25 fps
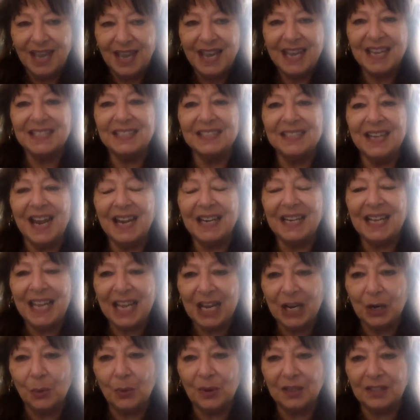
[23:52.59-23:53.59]
He is not
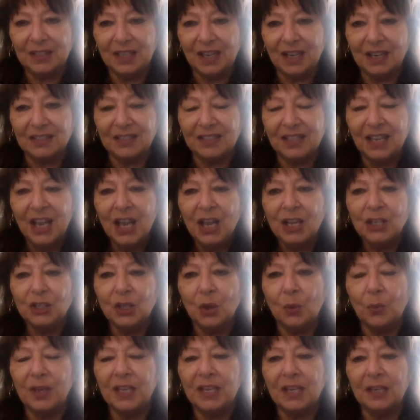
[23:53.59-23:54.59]
here with us
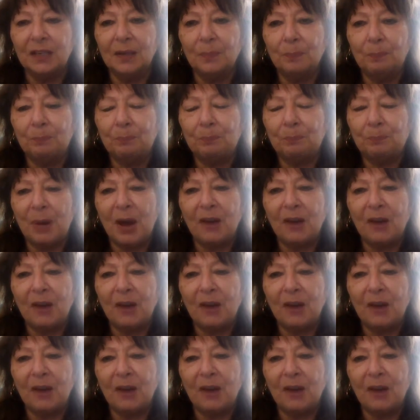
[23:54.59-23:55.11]
so we can